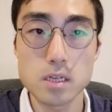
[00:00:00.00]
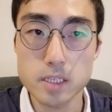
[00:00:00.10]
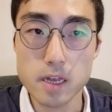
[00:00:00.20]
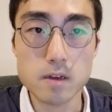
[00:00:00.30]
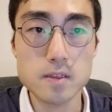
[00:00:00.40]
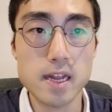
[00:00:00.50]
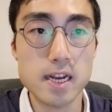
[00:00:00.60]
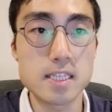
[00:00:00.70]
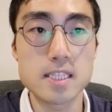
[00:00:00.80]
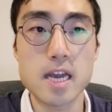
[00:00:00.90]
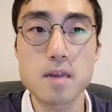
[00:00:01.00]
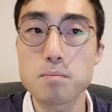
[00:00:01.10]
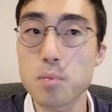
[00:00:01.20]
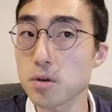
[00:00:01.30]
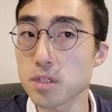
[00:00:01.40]
Cells that contain
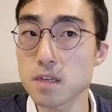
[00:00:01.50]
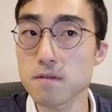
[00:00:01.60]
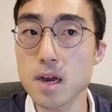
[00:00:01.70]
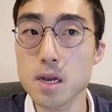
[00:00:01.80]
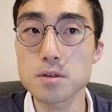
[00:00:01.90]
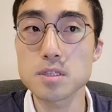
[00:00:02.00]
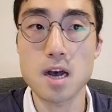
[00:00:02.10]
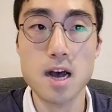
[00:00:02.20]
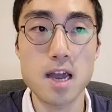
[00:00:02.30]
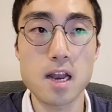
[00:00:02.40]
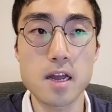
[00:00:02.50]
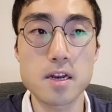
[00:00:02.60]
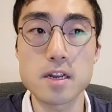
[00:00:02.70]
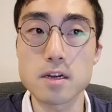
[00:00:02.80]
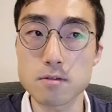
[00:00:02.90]
positive values are
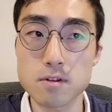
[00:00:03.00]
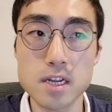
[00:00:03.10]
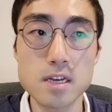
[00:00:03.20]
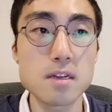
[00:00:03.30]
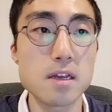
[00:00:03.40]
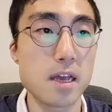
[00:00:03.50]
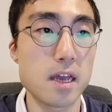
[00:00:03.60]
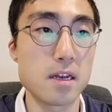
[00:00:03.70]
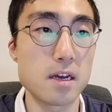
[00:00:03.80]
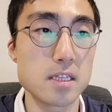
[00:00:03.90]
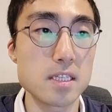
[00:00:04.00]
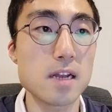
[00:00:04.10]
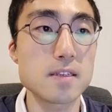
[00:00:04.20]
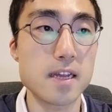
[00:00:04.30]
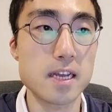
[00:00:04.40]
highlighted in green, and
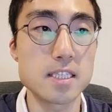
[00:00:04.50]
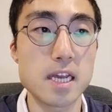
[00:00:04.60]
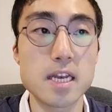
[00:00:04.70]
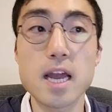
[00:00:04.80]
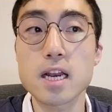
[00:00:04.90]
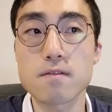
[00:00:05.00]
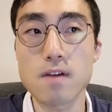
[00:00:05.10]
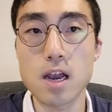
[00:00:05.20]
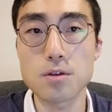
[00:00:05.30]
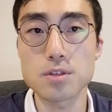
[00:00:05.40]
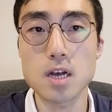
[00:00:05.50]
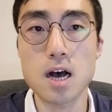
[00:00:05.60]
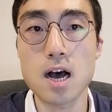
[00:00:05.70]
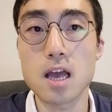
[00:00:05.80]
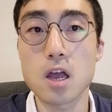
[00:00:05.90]
cells that contain negative values
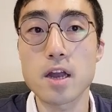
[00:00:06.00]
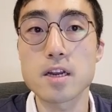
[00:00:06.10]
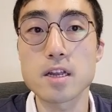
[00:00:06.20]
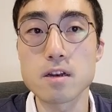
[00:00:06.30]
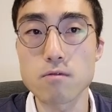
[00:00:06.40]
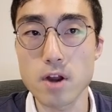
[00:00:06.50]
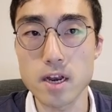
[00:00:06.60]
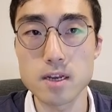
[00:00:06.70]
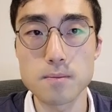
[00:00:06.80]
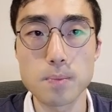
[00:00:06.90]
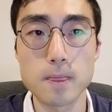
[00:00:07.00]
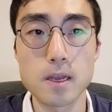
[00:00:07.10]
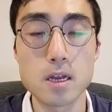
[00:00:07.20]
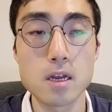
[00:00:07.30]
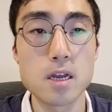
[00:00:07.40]
are highlighted in red.
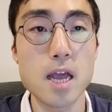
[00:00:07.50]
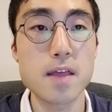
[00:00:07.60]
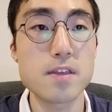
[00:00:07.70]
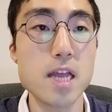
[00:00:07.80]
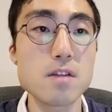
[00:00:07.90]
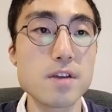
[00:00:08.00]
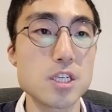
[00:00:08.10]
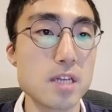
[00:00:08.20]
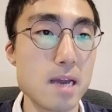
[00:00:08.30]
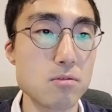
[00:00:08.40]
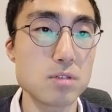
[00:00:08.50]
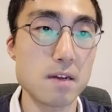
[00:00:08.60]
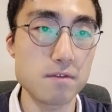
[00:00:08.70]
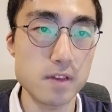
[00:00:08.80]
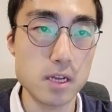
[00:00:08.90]
At the end of each table,
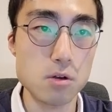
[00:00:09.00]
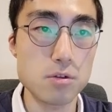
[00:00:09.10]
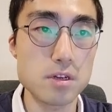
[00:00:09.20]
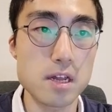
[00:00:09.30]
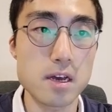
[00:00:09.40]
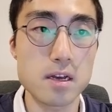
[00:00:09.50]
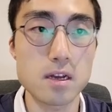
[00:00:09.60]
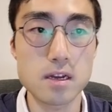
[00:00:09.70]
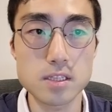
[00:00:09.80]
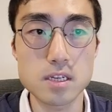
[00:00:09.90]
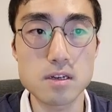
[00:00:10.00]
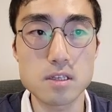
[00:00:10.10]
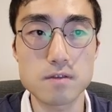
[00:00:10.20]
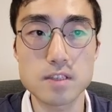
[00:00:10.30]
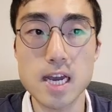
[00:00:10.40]
I've included a
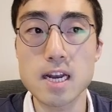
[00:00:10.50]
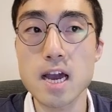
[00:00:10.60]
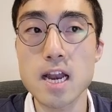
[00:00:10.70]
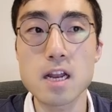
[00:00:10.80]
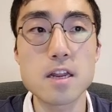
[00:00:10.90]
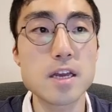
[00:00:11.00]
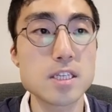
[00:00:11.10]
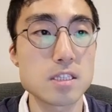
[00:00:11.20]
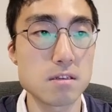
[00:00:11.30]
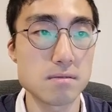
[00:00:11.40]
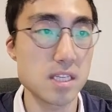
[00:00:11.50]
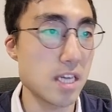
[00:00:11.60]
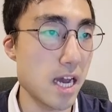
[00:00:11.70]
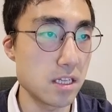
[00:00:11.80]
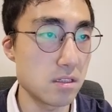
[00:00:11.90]
series of data analytics,
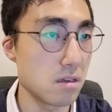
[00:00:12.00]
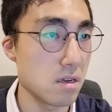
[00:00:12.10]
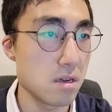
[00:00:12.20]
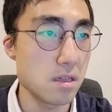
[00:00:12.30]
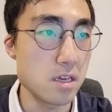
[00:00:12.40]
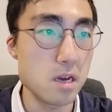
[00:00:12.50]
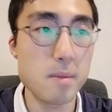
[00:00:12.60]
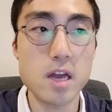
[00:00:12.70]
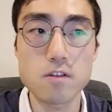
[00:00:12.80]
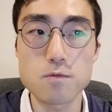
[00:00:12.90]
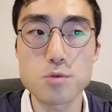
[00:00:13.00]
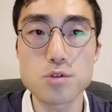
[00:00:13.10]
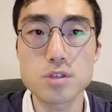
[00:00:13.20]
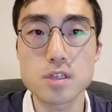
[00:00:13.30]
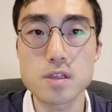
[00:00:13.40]
such as the amount of
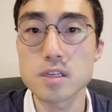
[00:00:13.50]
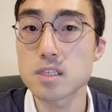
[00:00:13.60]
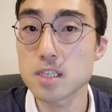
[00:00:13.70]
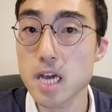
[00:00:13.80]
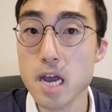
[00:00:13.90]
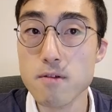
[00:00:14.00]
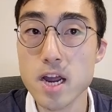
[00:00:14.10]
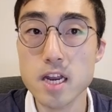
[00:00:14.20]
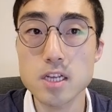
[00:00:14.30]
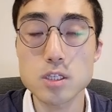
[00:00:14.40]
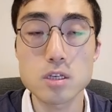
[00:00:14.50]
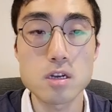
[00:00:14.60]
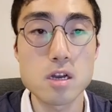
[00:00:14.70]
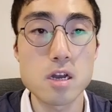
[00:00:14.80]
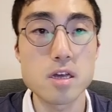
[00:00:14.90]
boost in the CA ratings,
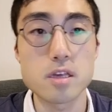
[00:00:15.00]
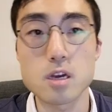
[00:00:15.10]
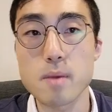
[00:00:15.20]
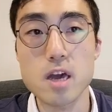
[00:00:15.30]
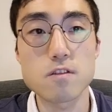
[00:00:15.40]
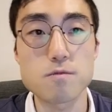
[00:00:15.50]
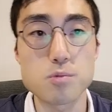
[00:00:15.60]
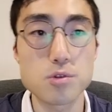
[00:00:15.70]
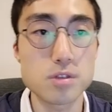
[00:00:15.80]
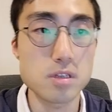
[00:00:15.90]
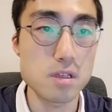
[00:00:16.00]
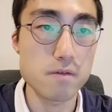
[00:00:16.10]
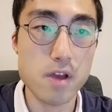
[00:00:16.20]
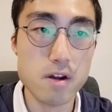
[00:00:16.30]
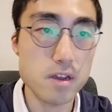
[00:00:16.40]
the amount of boost in
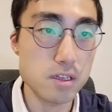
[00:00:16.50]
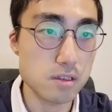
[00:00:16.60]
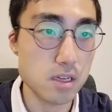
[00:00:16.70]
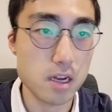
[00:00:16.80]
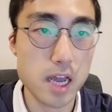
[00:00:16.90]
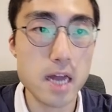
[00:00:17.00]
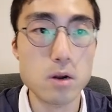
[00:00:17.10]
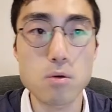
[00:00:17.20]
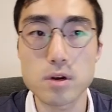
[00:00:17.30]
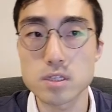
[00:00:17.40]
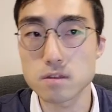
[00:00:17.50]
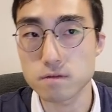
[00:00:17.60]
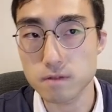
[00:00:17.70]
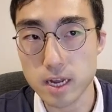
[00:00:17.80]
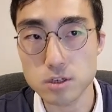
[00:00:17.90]
the various categories
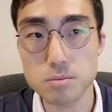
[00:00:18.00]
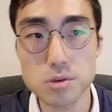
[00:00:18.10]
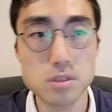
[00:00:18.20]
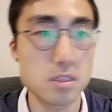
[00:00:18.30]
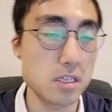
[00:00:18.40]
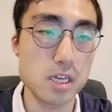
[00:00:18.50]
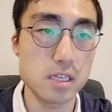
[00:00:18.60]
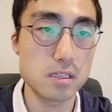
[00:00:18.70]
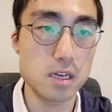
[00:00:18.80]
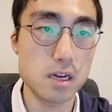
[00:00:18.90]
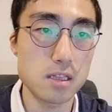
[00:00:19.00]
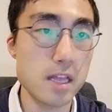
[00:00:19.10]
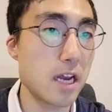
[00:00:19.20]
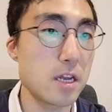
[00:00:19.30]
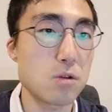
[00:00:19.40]
of attributes, such as
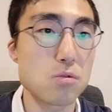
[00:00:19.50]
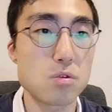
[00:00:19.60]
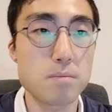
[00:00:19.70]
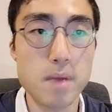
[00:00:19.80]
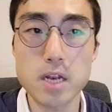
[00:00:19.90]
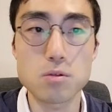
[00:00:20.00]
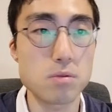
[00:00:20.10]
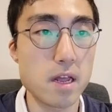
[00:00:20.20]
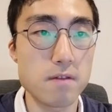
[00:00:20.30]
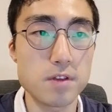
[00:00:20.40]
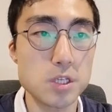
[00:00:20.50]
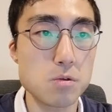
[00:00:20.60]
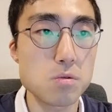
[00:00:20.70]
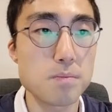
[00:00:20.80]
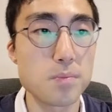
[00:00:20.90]
technical, mental, and
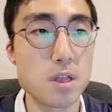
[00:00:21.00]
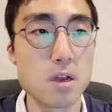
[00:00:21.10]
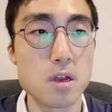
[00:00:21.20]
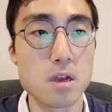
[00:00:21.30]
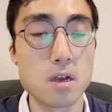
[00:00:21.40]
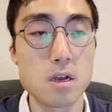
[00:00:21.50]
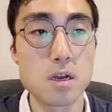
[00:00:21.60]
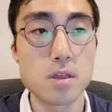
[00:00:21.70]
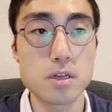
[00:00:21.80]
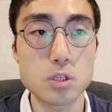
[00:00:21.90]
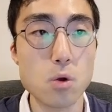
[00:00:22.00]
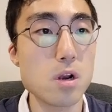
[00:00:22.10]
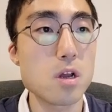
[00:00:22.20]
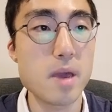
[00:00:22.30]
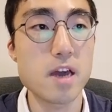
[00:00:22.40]
physical, the
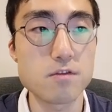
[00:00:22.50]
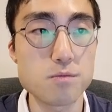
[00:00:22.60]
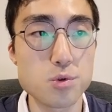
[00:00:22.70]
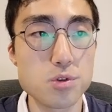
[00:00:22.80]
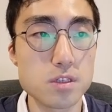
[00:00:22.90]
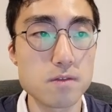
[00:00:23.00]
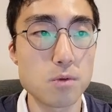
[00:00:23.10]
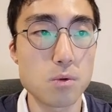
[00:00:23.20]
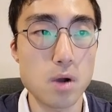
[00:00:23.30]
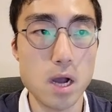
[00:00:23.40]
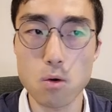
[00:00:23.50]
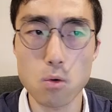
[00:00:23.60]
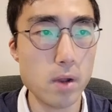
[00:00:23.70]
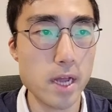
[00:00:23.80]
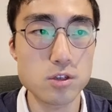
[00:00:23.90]
total amount of boost for
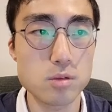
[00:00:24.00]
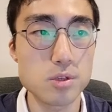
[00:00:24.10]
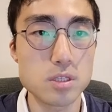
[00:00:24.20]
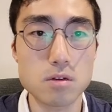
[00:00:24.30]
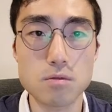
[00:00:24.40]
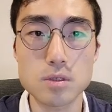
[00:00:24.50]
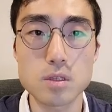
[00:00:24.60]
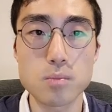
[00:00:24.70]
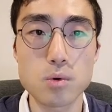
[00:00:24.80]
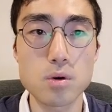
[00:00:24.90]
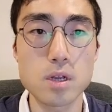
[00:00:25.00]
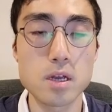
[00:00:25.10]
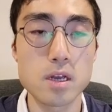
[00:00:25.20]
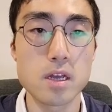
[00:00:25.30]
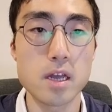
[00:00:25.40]
all attributes across the board,
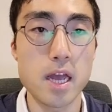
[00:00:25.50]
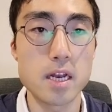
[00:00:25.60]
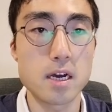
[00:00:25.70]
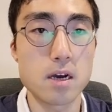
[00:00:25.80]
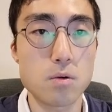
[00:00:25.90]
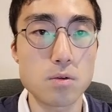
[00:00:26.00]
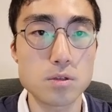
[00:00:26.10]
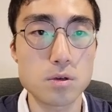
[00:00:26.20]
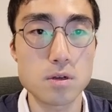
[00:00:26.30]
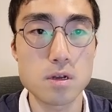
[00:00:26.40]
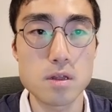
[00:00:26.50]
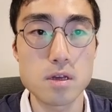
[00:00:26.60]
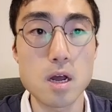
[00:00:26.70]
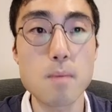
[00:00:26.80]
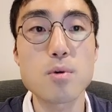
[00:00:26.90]
and also
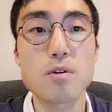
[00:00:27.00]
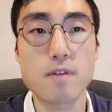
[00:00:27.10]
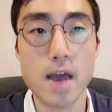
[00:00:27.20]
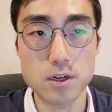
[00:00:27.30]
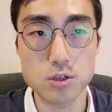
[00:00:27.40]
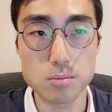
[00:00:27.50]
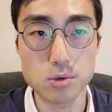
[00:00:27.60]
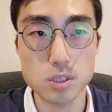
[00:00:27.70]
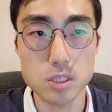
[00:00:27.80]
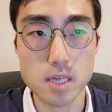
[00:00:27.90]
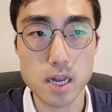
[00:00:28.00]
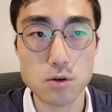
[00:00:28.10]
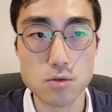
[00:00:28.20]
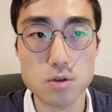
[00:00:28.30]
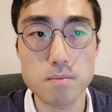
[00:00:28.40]
the number of attributes that
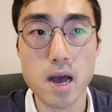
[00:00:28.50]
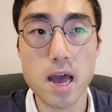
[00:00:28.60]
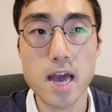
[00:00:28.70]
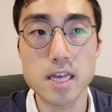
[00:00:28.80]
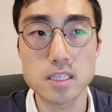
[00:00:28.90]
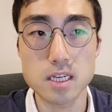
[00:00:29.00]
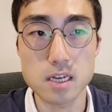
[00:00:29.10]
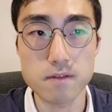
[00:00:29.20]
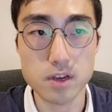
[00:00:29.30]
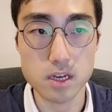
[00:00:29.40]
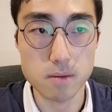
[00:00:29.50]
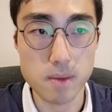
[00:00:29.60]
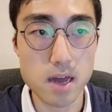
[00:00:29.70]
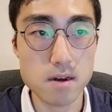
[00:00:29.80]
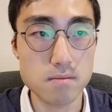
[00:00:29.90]
grew by a significant
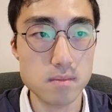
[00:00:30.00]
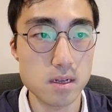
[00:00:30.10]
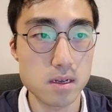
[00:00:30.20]
amount.